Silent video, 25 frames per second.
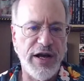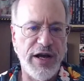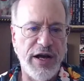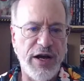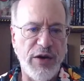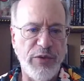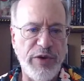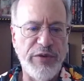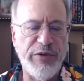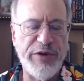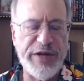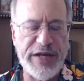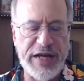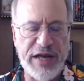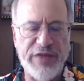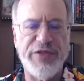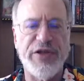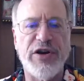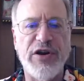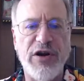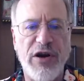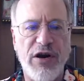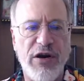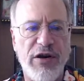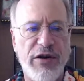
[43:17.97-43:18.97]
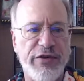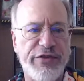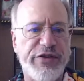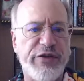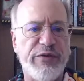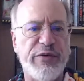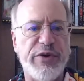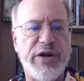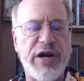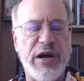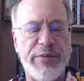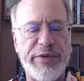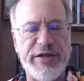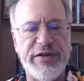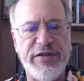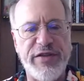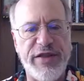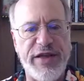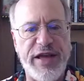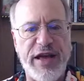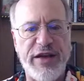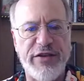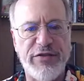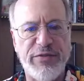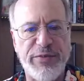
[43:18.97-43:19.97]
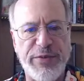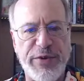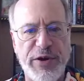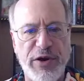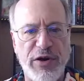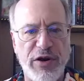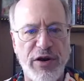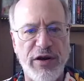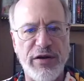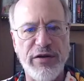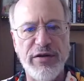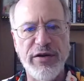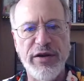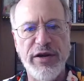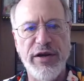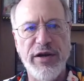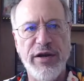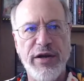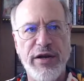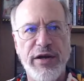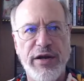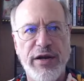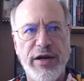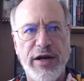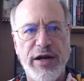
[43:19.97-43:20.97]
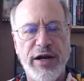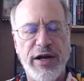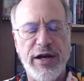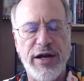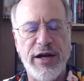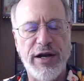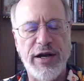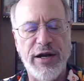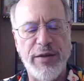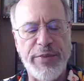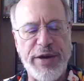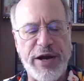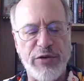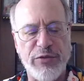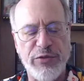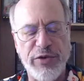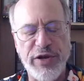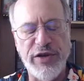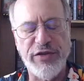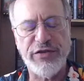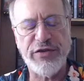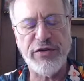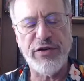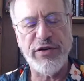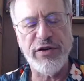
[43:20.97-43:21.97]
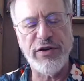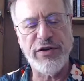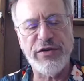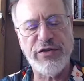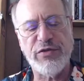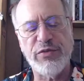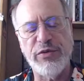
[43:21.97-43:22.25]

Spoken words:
We would get the calls that would come into the ASPR about research.